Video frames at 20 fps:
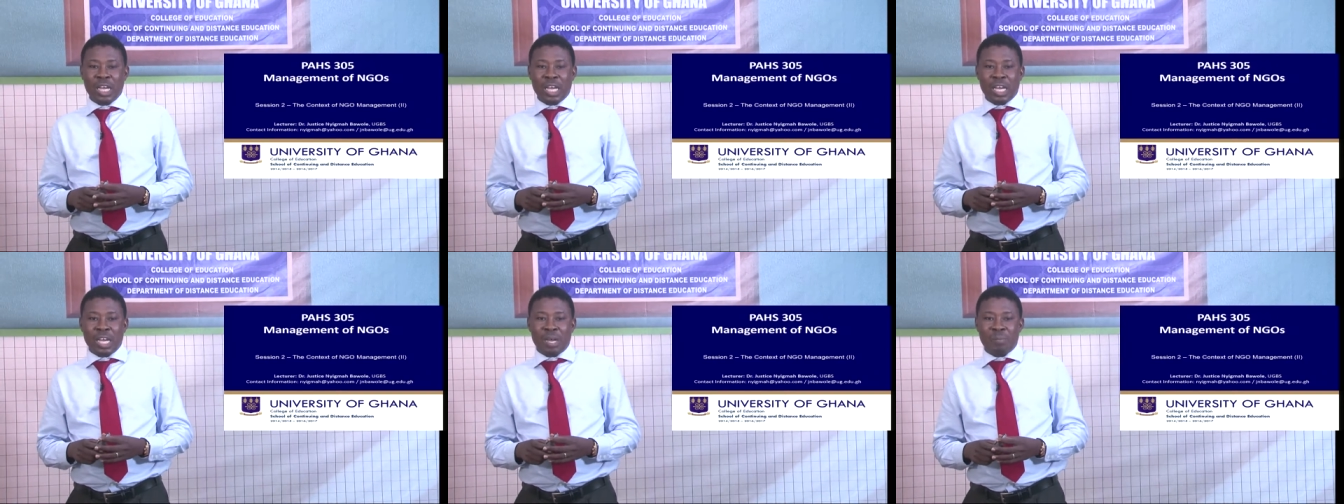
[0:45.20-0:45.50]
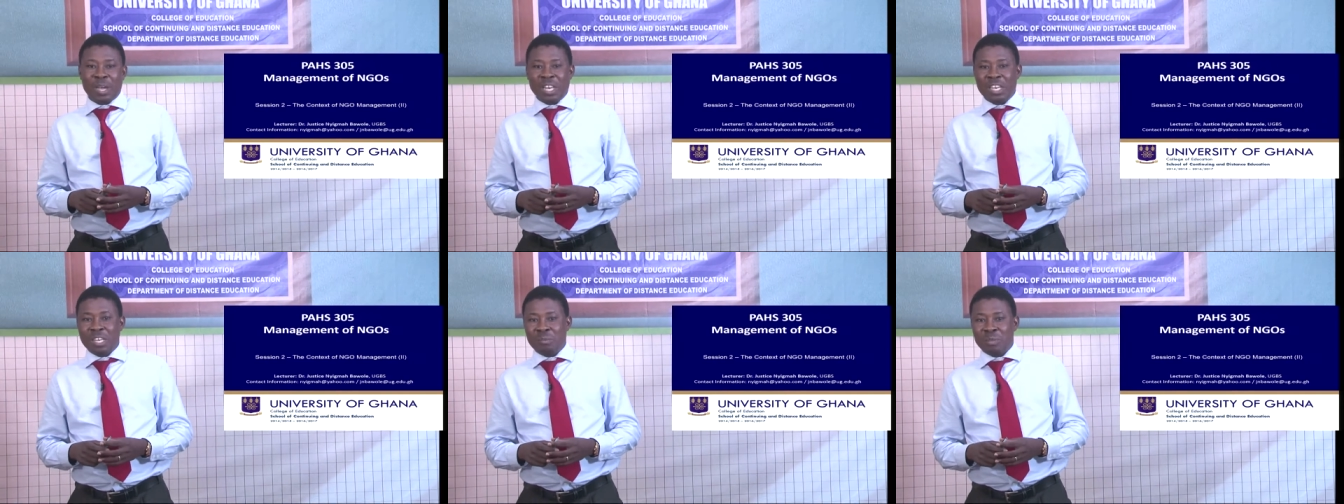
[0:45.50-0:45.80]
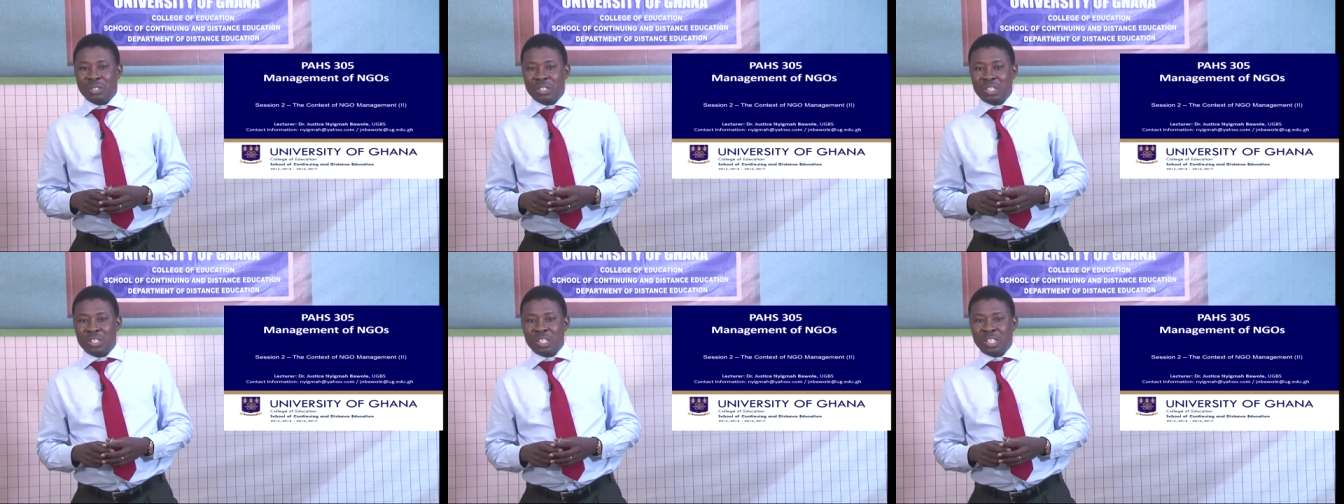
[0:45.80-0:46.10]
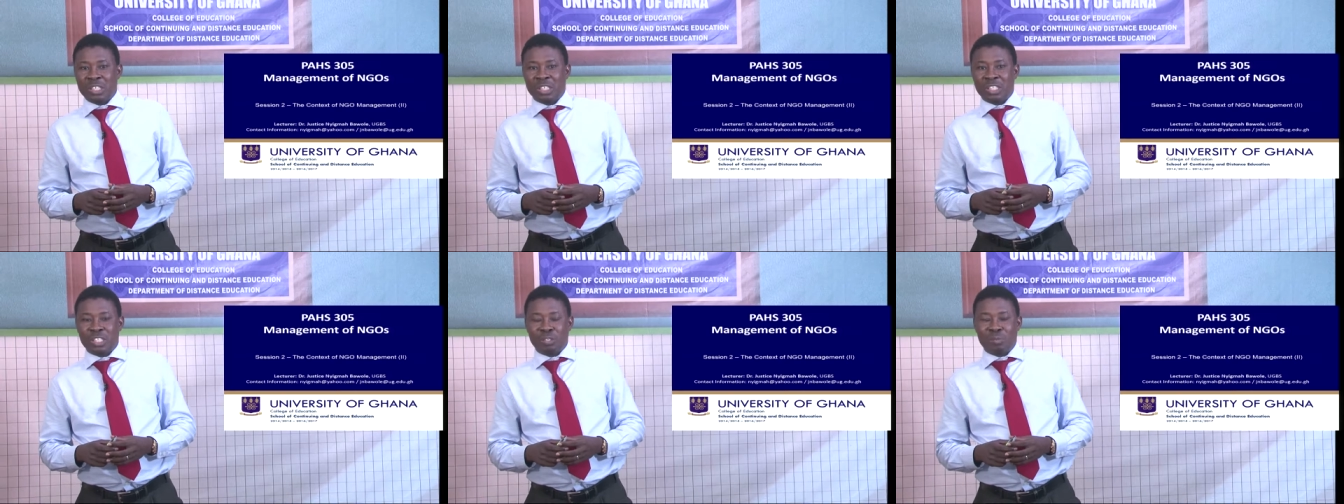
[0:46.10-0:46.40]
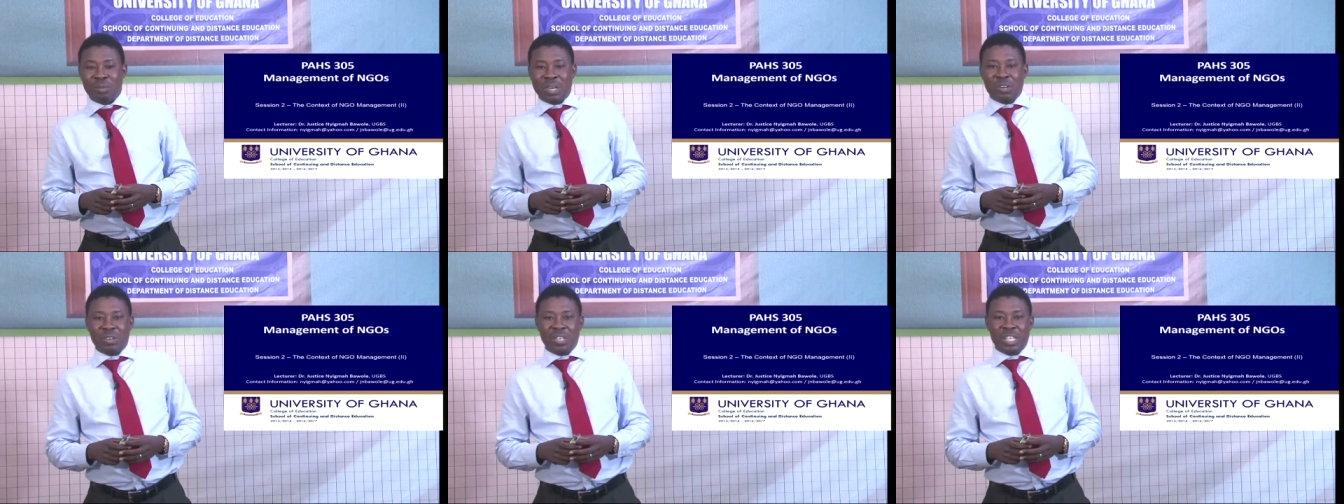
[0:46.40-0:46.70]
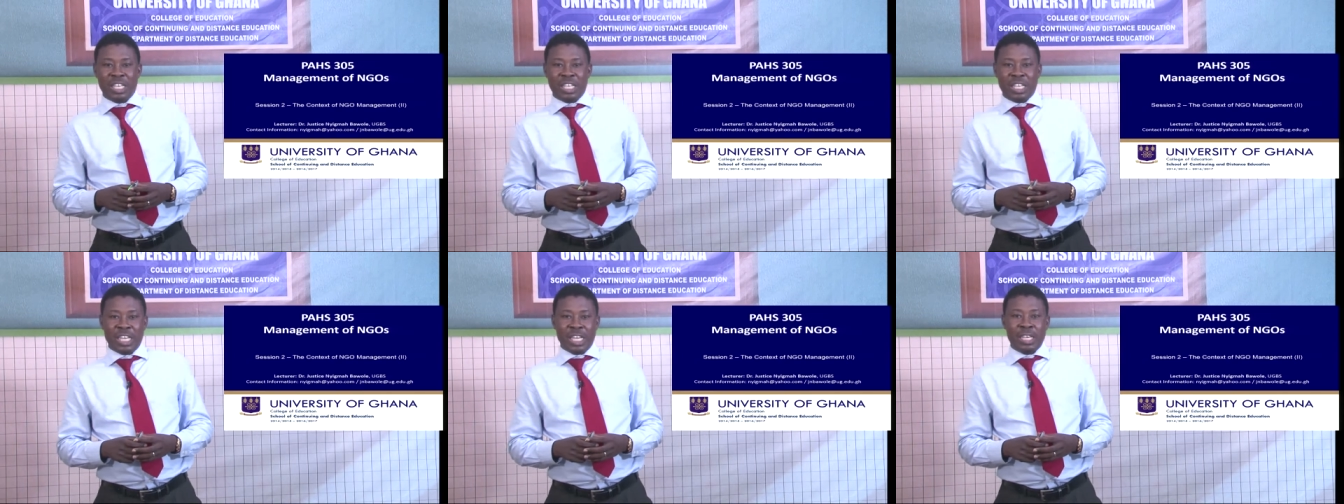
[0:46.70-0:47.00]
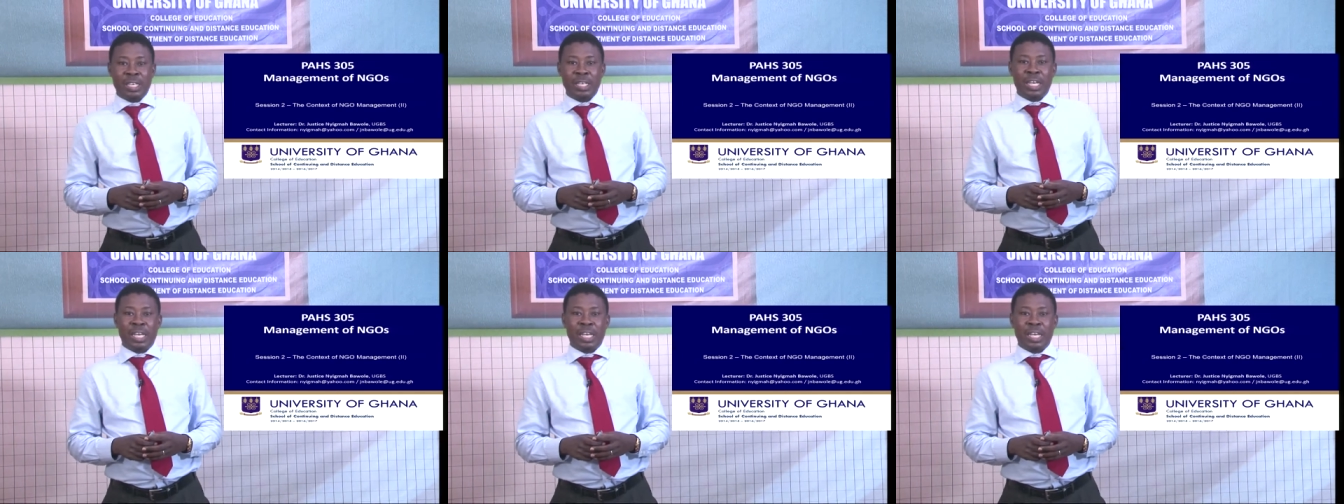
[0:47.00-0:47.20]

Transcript: Uh, my name is Justice Bawole again,